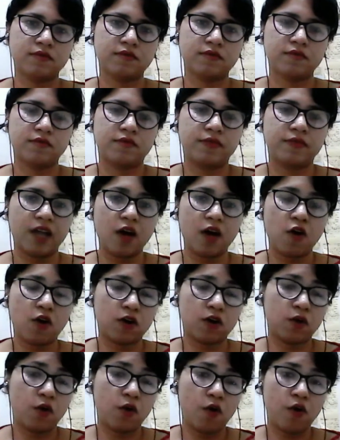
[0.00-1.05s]
the
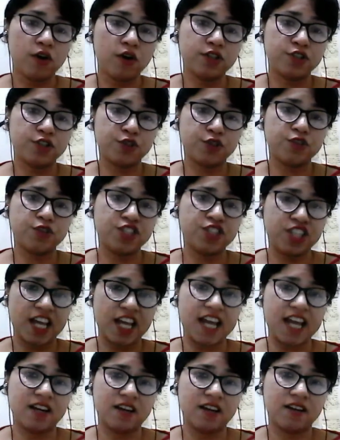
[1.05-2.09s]
court should take
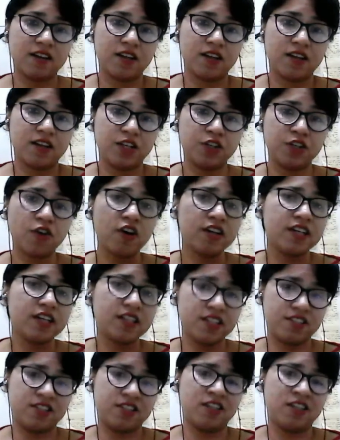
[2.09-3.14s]
your
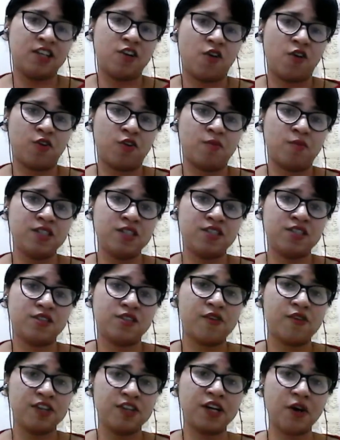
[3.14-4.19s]
additional documents
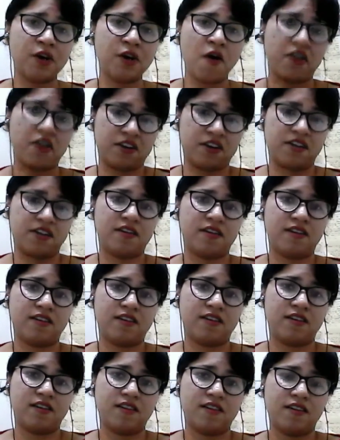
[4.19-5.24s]
on record.
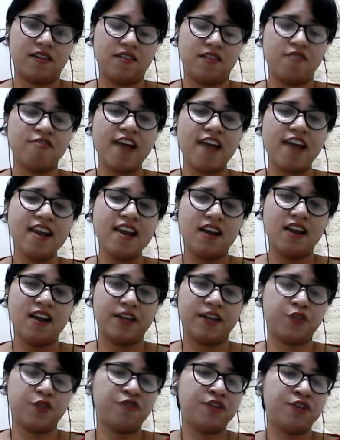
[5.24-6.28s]
Well,
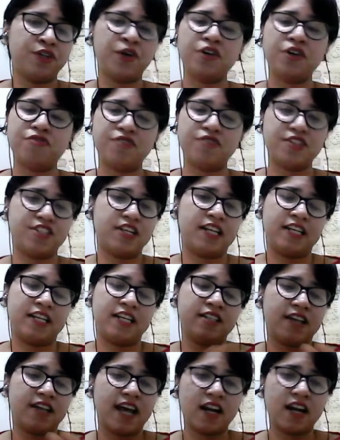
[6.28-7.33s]
you were not vigilant
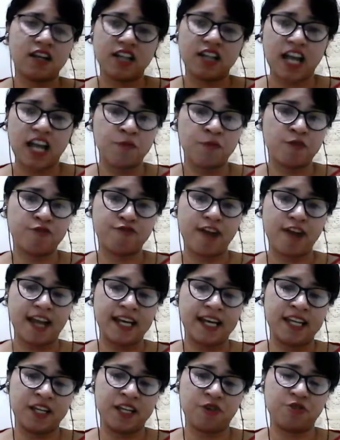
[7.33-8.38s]
at time of
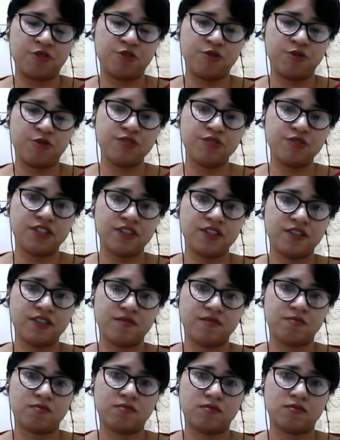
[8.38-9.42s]
filing your suit.
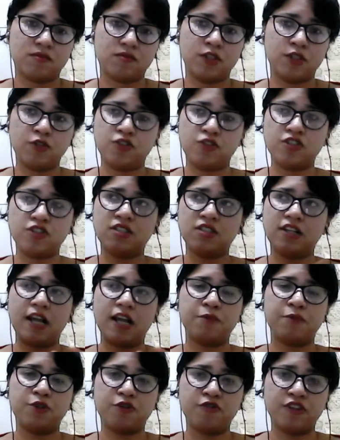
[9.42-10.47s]
You just slept
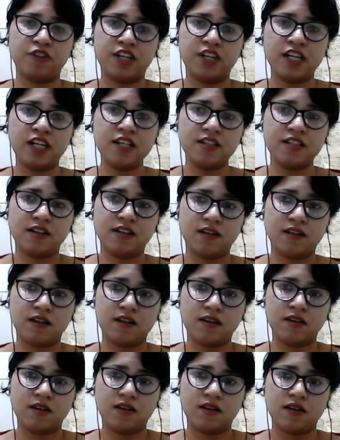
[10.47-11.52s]
over it.
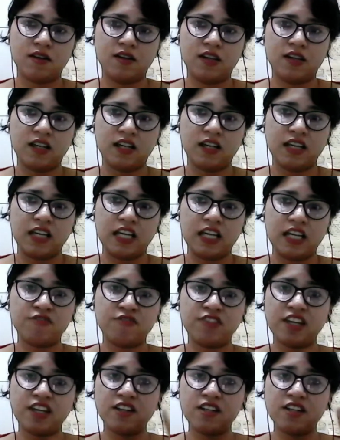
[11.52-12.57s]
If
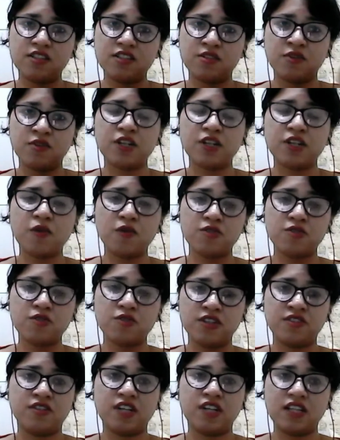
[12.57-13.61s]
there is not a cogent
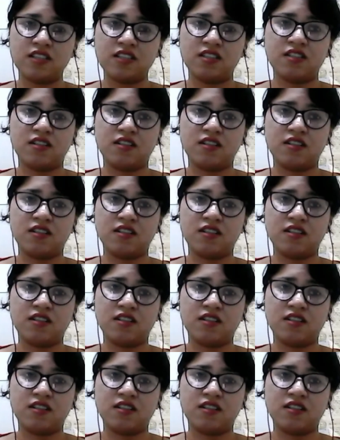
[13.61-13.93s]
reason,